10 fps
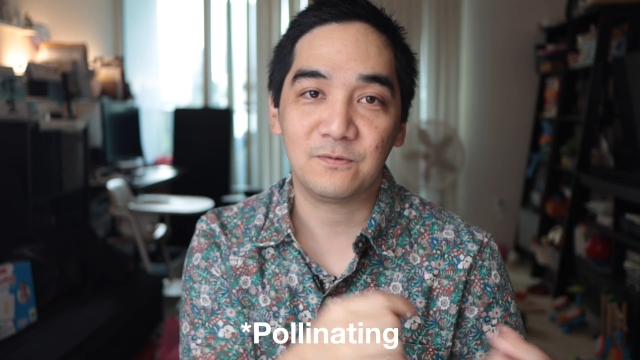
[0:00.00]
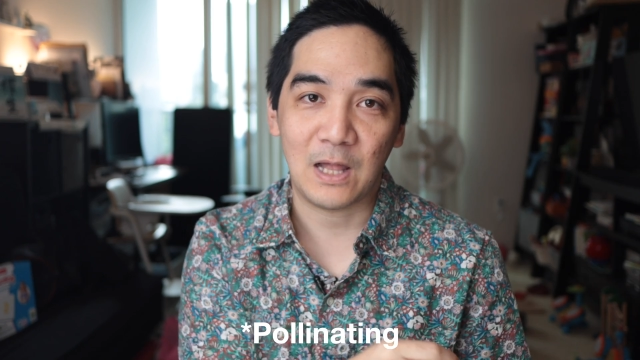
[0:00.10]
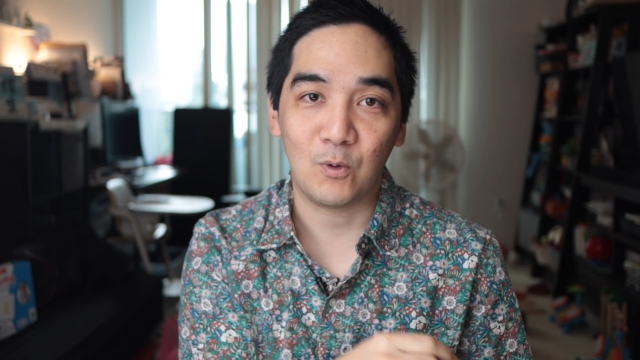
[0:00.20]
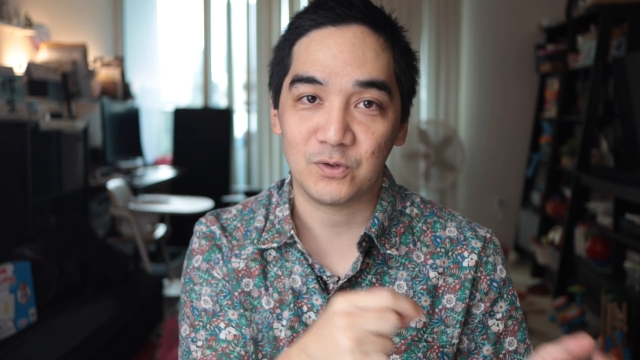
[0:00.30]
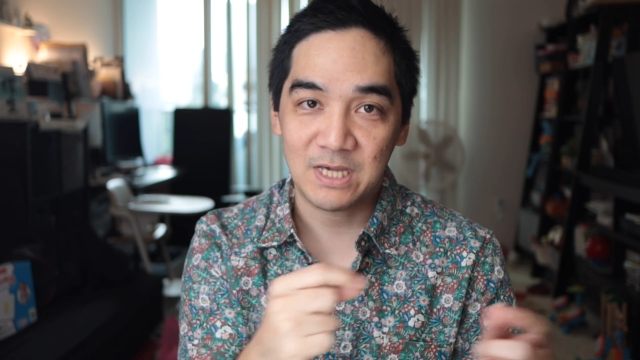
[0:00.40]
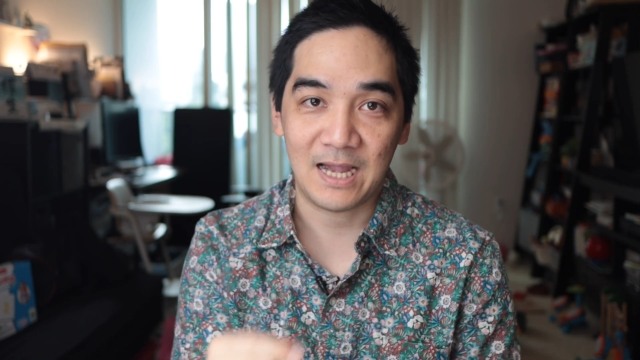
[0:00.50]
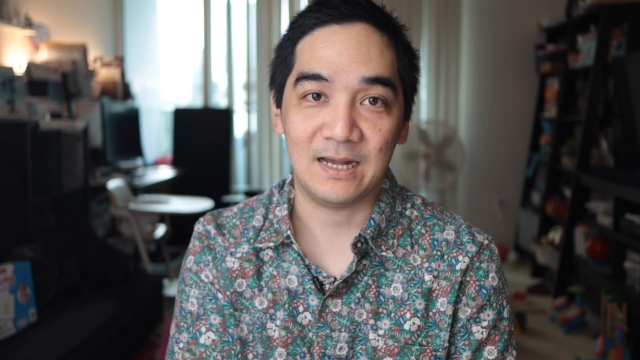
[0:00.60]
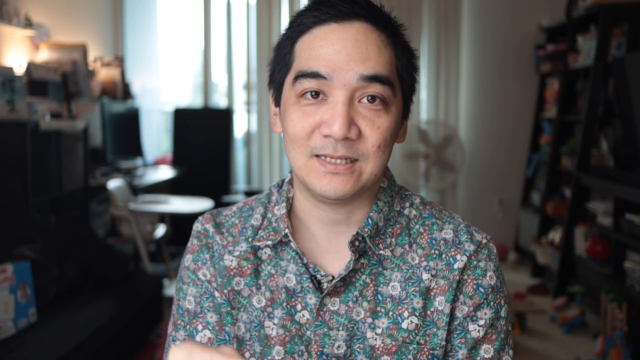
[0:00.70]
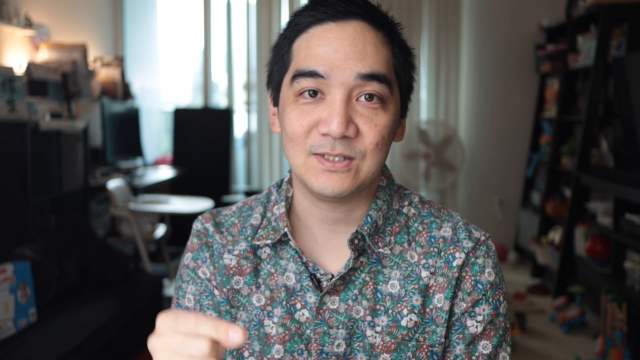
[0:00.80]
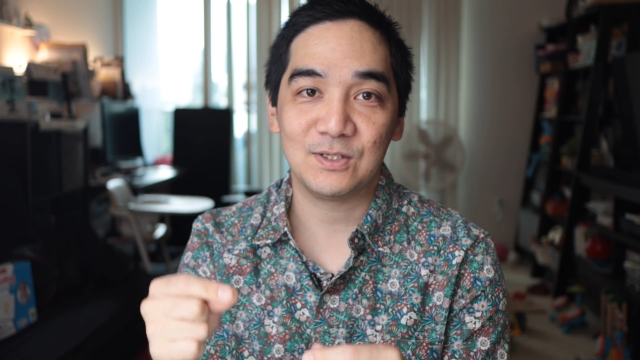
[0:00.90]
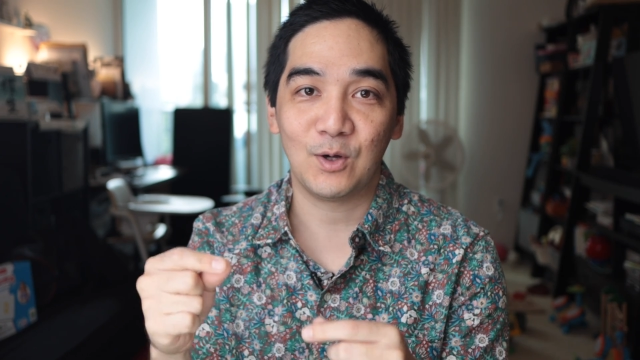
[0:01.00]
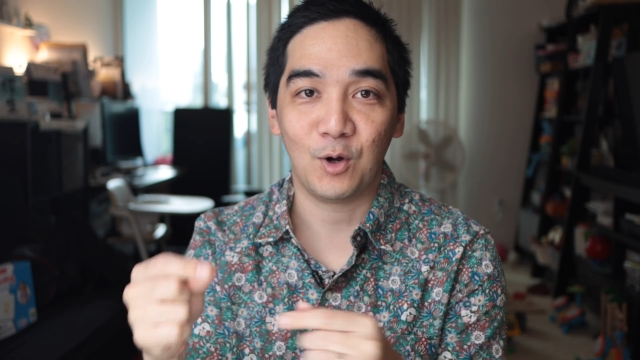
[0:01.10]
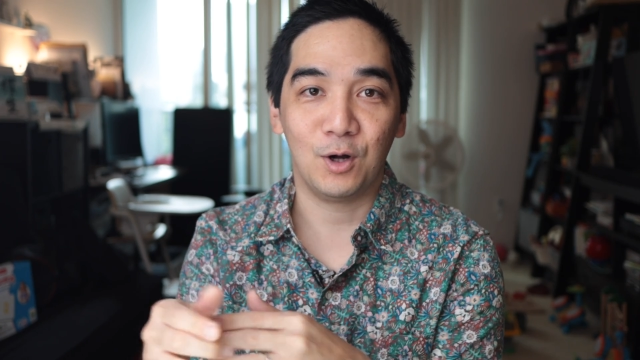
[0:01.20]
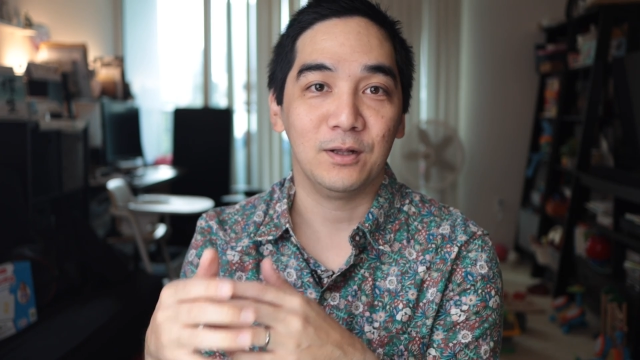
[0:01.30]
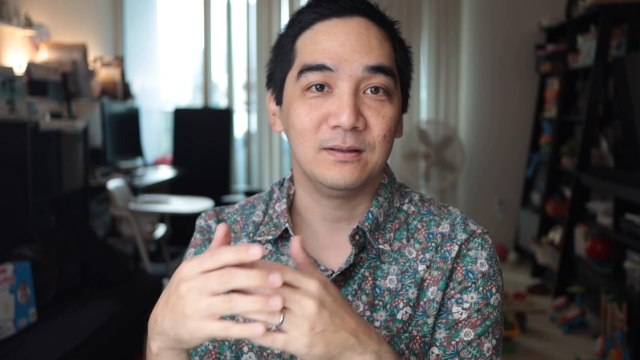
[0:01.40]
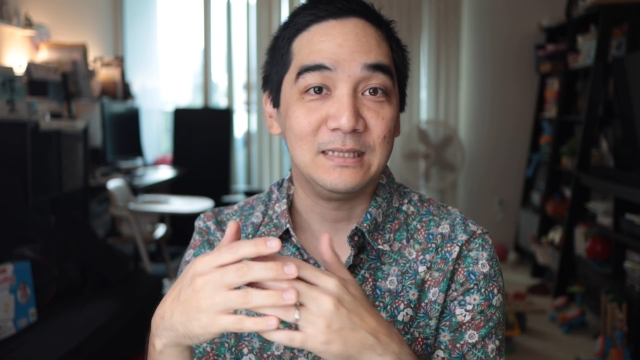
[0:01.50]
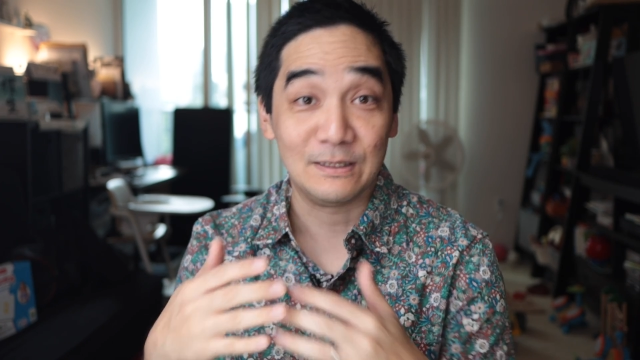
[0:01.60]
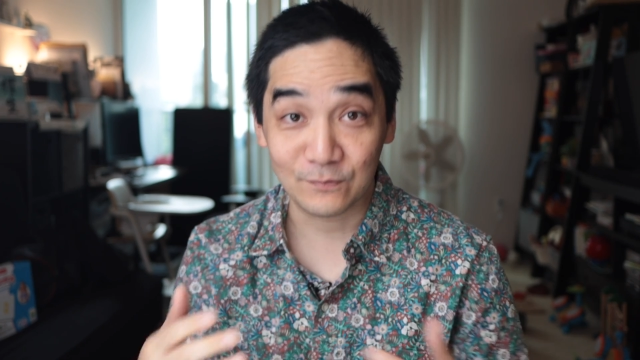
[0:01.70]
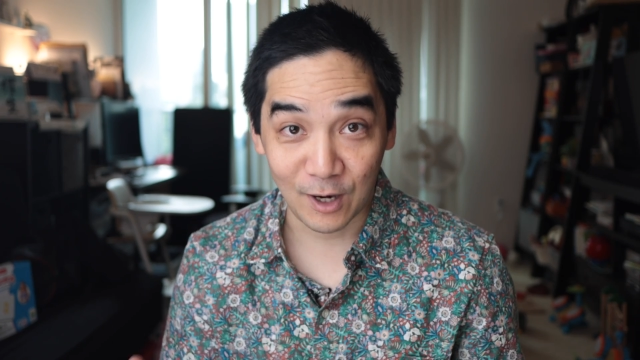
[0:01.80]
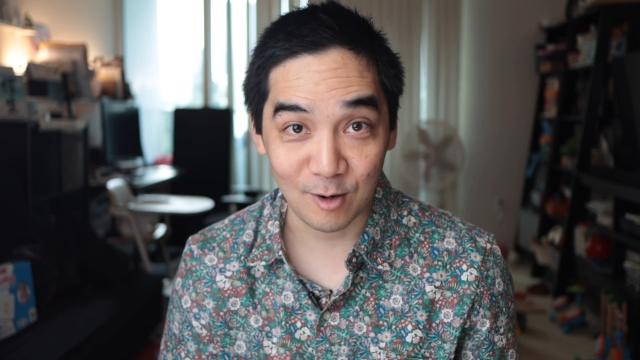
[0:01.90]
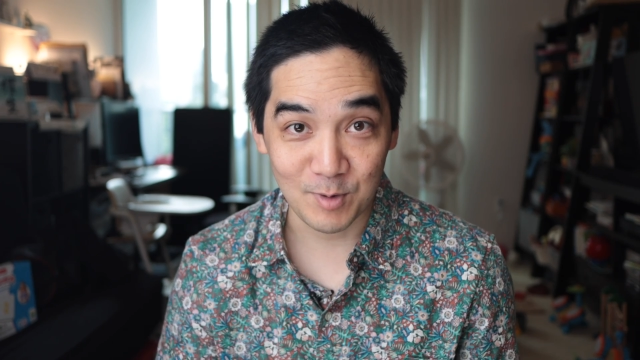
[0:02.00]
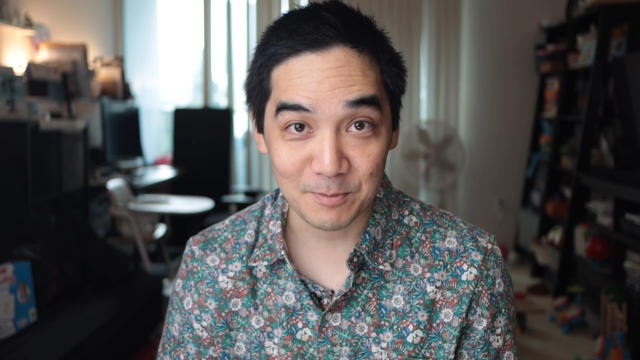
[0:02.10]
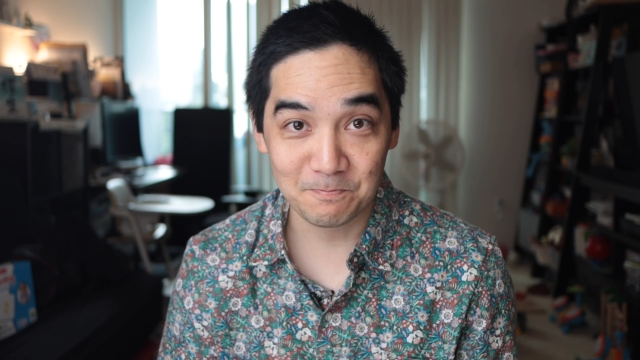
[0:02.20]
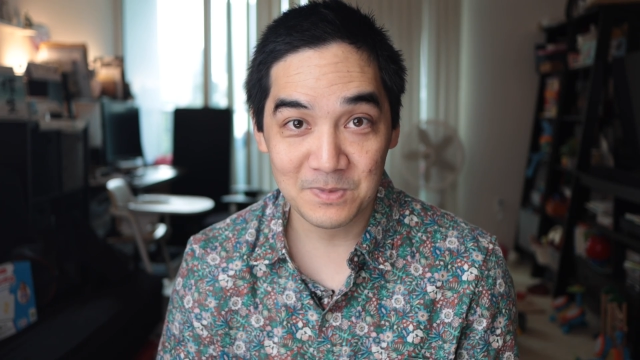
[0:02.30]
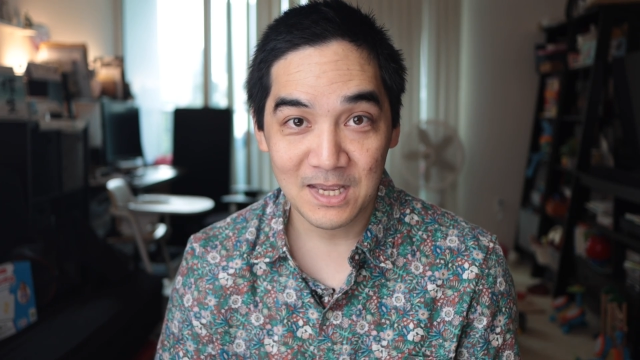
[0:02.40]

flowers has on the environment.